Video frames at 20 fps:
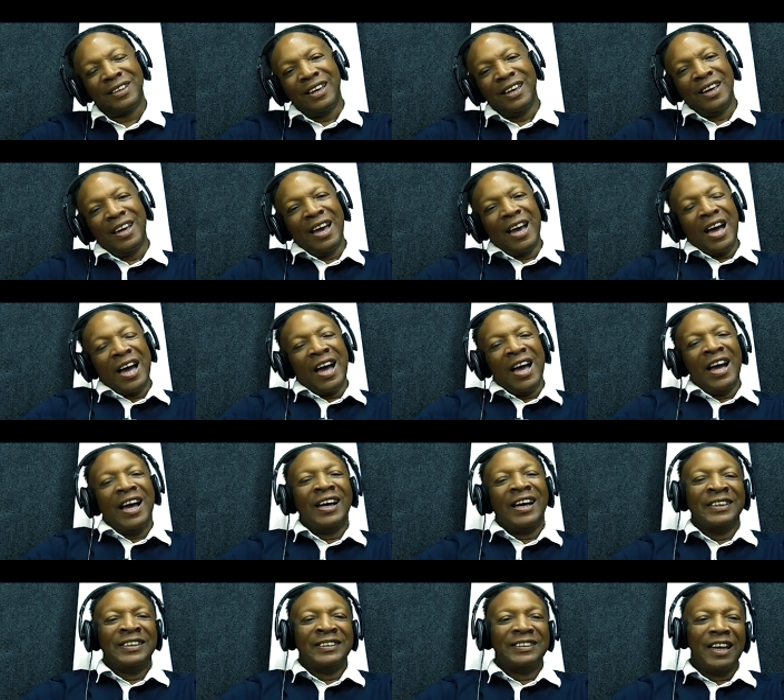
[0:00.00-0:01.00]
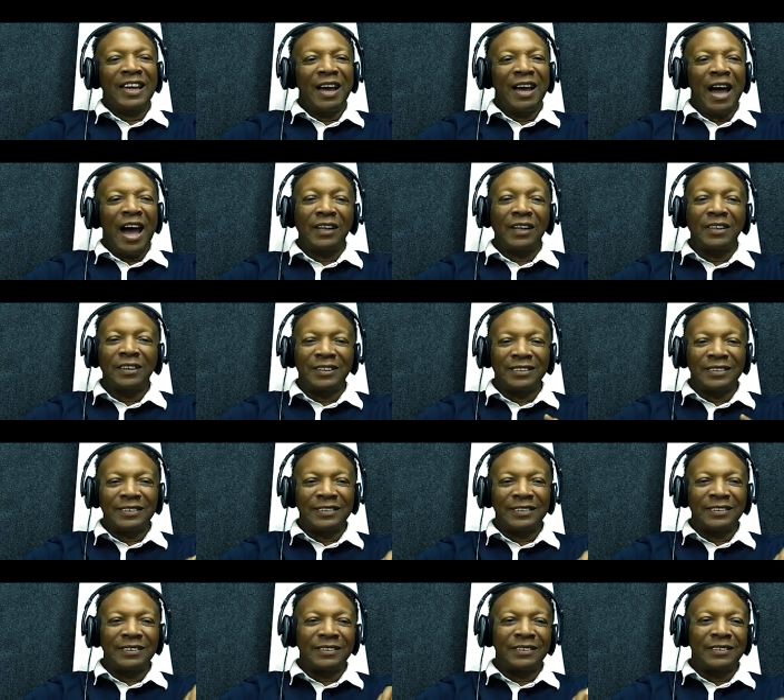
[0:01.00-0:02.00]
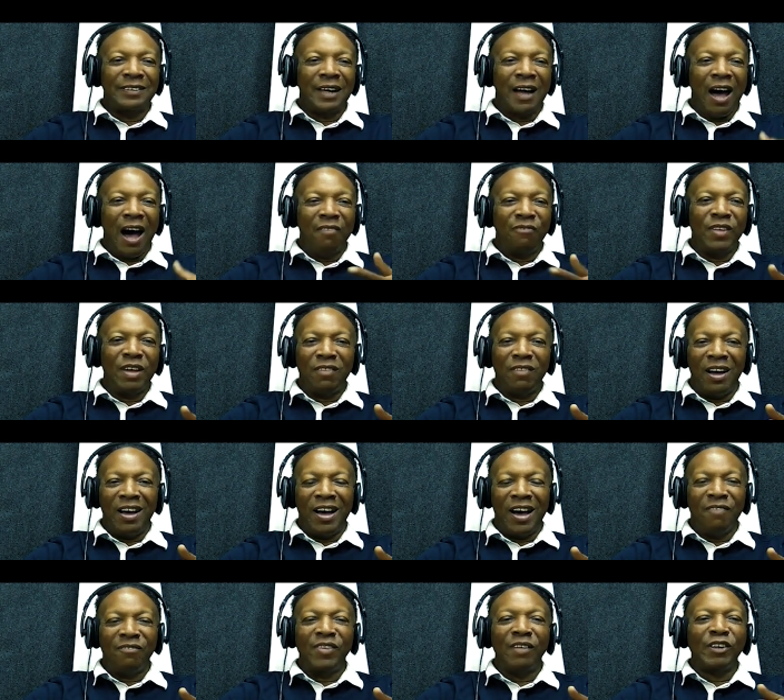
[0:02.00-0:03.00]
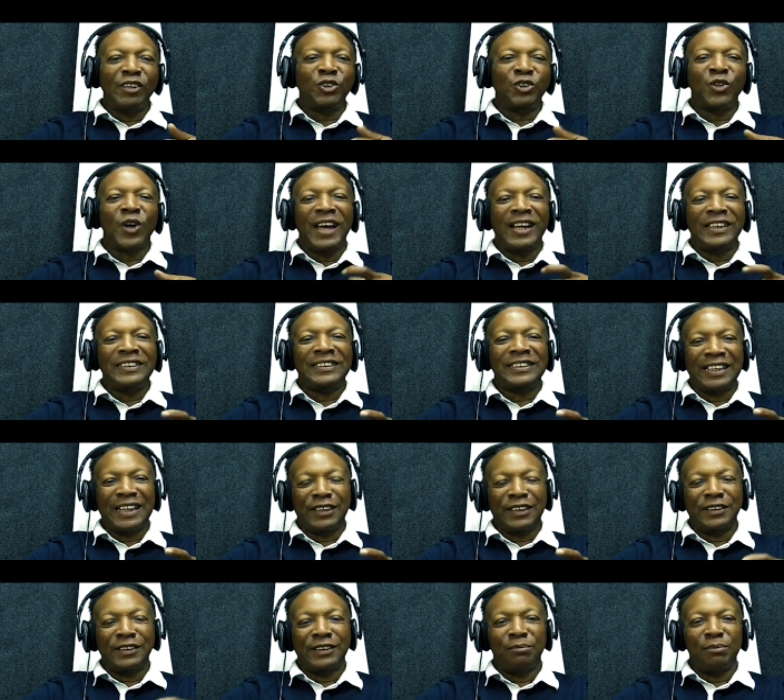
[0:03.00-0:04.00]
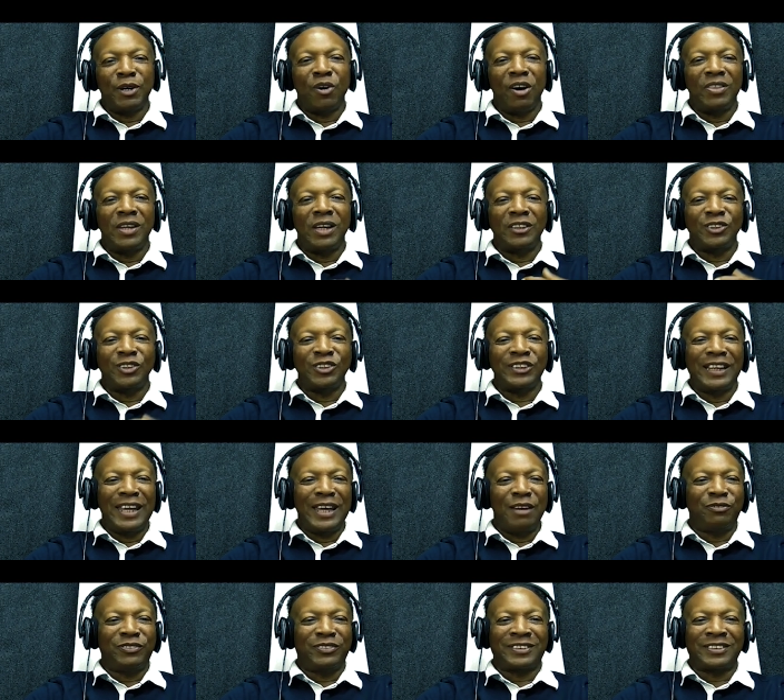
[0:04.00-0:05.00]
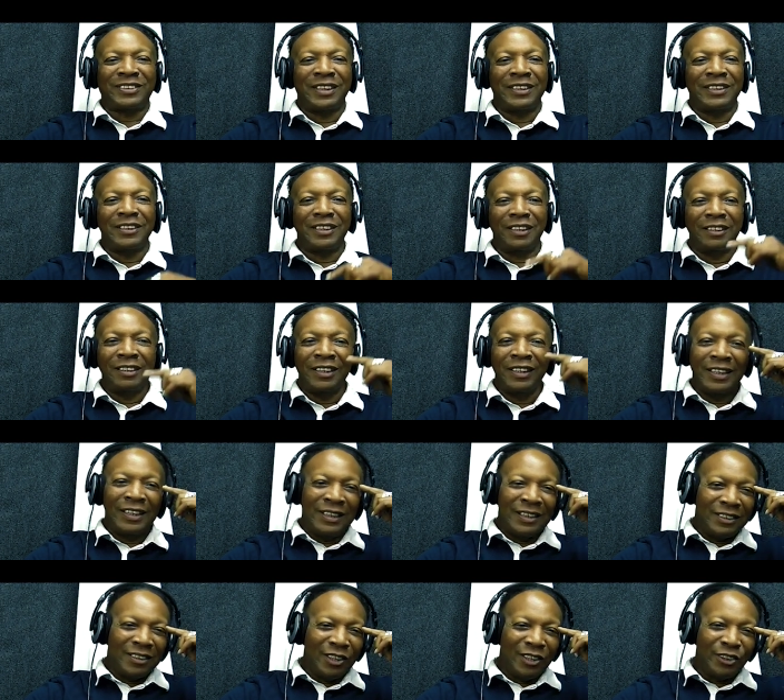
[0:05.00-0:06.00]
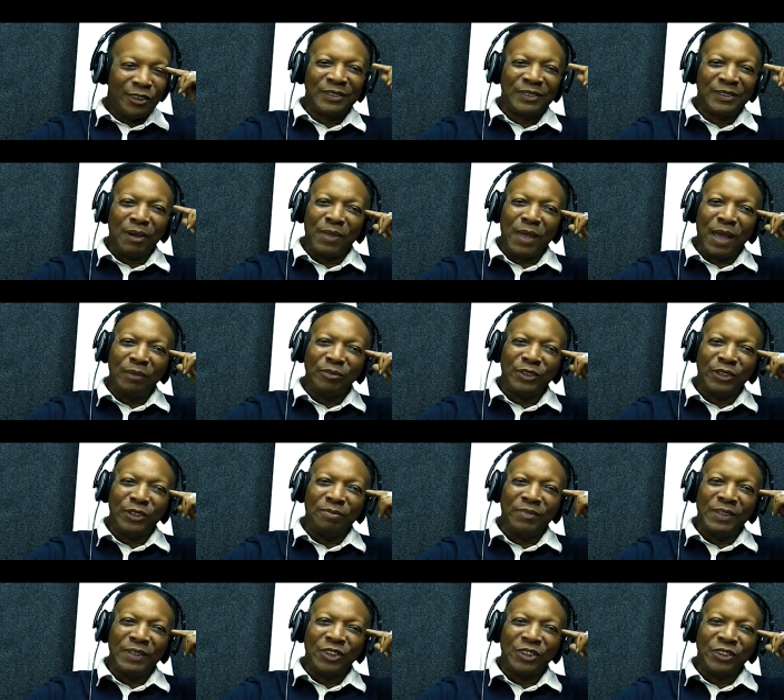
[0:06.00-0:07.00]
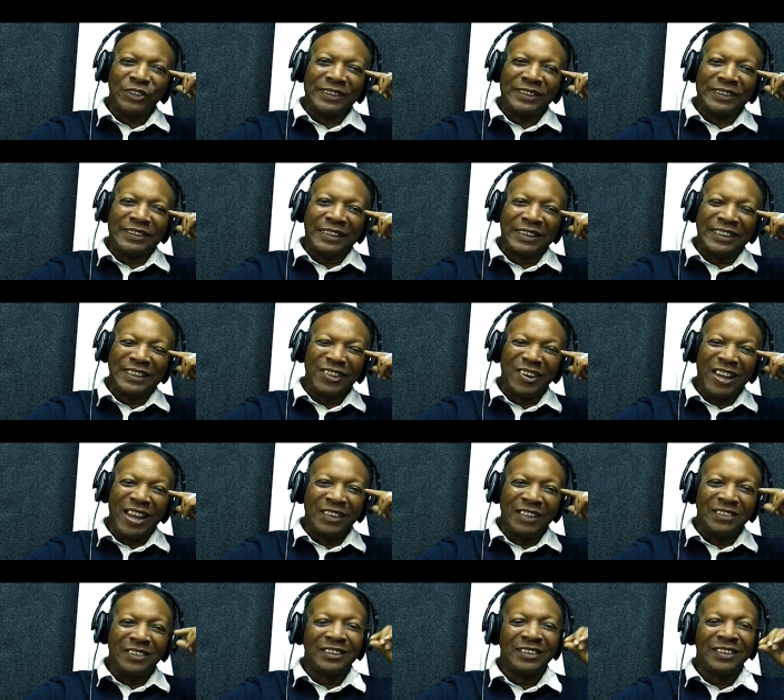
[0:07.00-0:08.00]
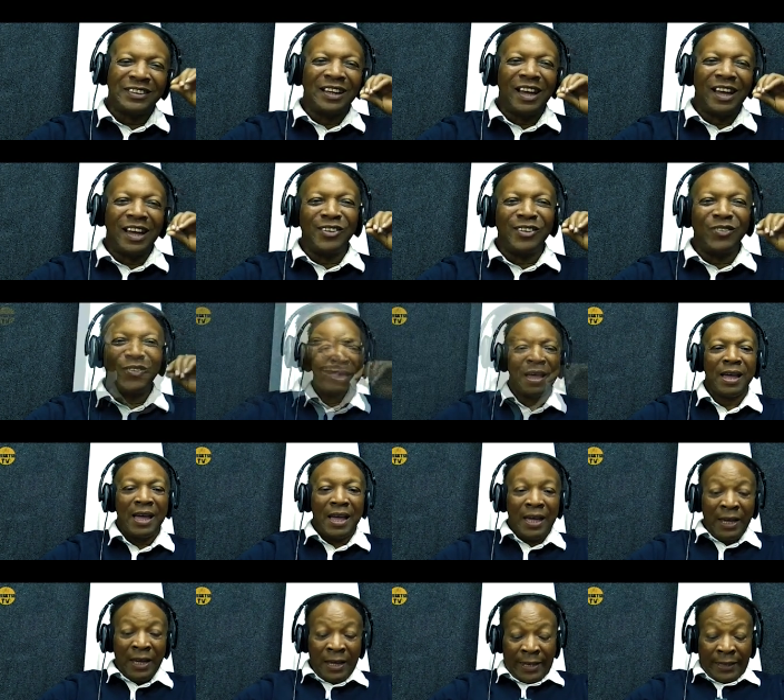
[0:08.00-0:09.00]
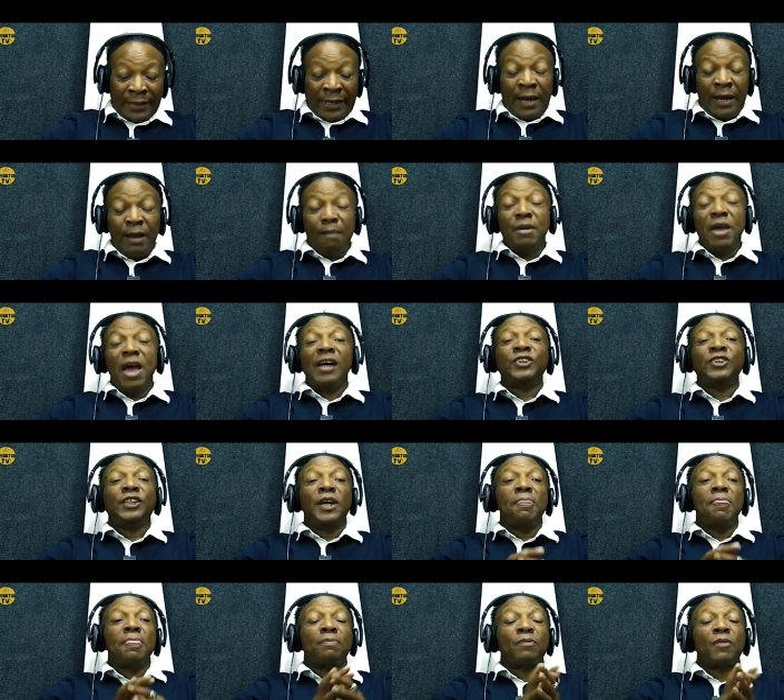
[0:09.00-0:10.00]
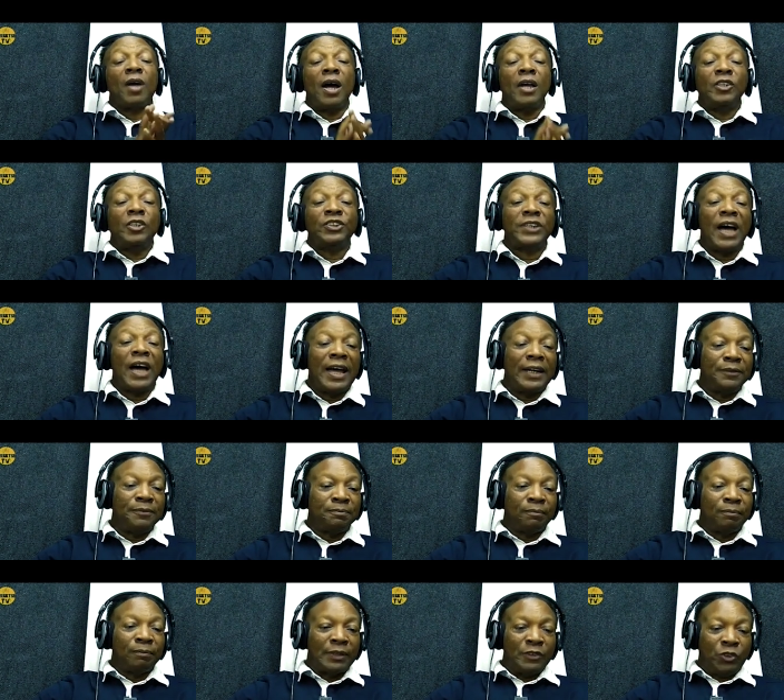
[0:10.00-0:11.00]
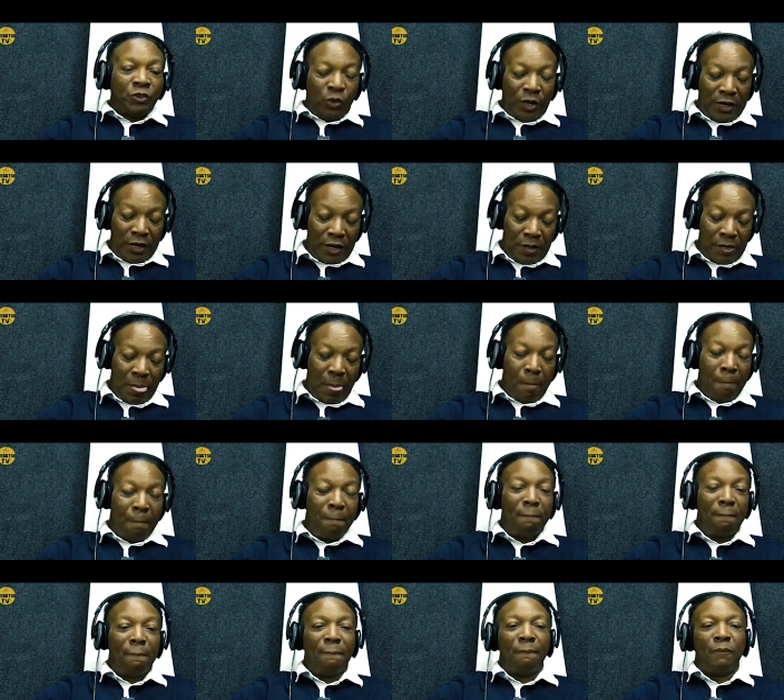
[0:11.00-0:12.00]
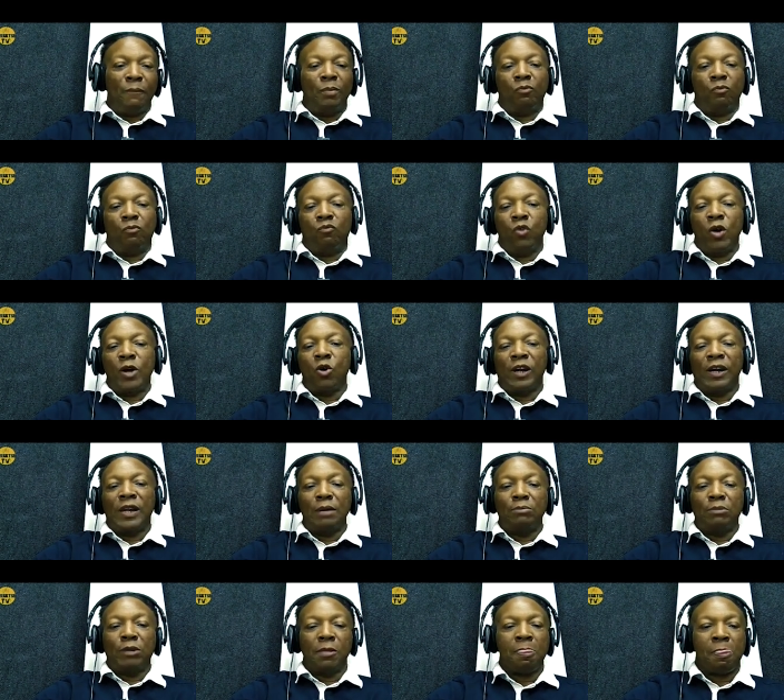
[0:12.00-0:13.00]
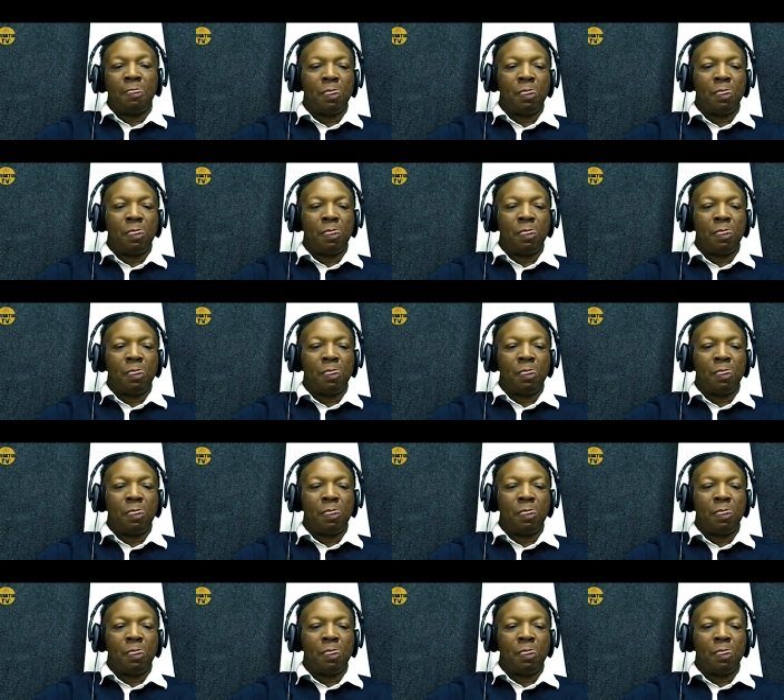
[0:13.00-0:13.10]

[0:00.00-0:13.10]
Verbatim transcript: fun. yeah, and I've never, I've never tried it again because that just left. You know, you know, sometimes something just stick in your head. Let me ask you then are you signed to any record label?